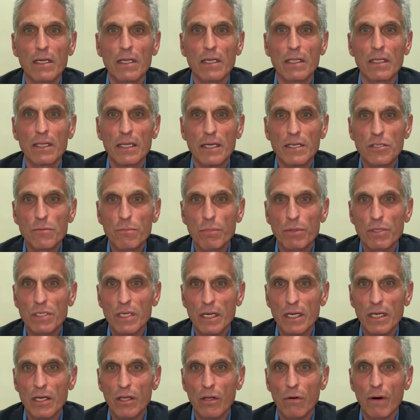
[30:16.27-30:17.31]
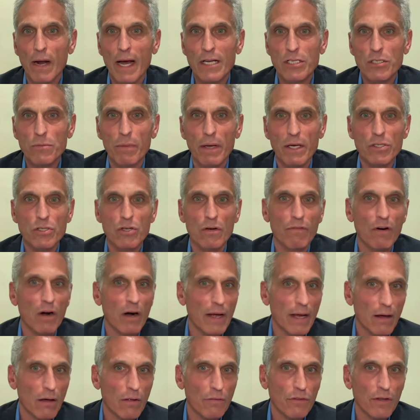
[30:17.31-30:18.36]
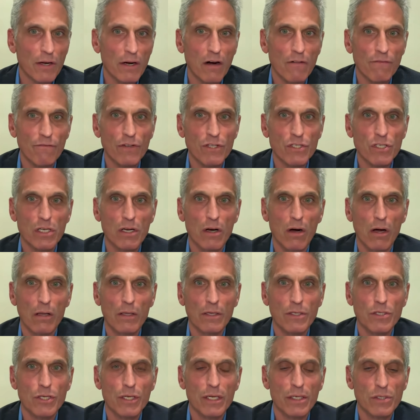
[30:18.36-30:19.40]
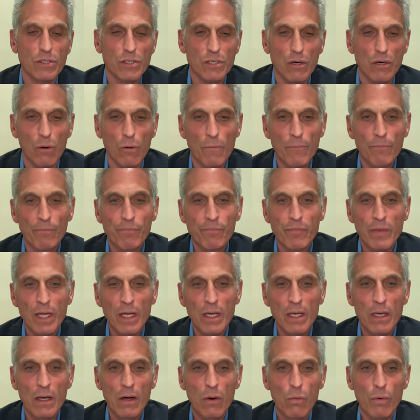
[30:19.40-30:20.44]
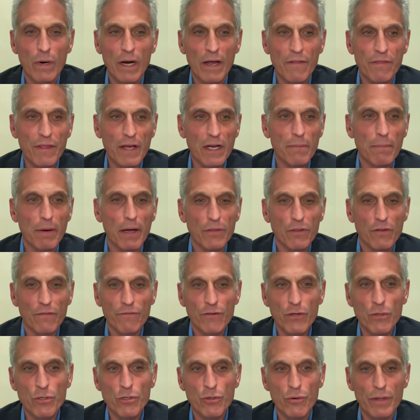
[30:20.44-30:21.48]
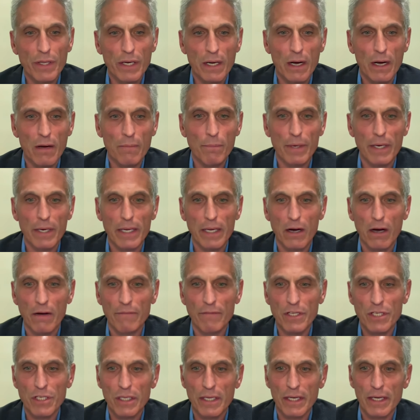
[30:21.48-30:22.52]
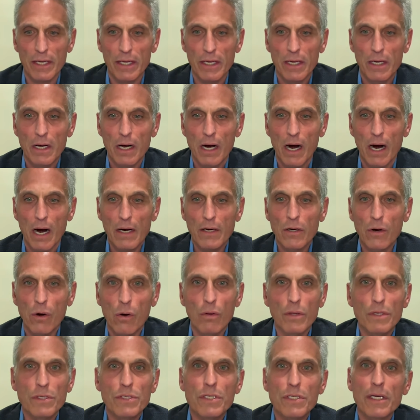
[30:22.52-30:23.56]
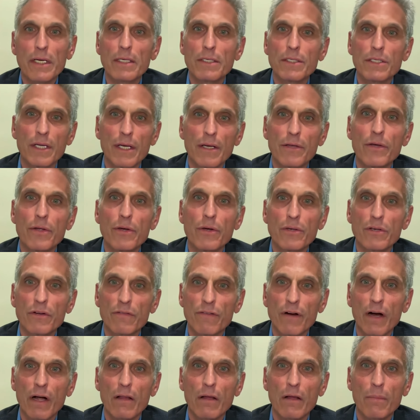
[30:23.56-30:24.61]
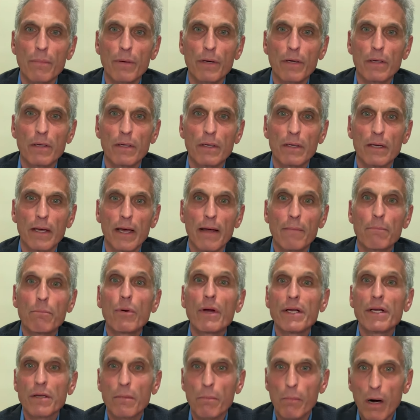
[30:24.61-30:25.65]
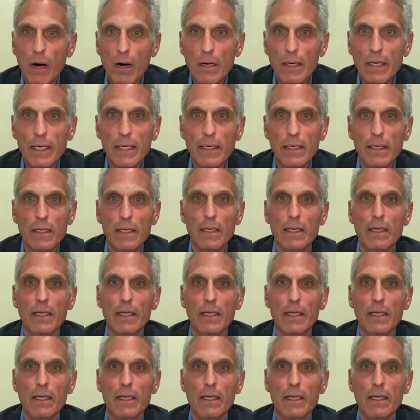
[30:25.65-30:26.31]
these particular aspects of our health and our physiology. And so when I think about the future of the company, obviously our goal is to continue to develop and bring to market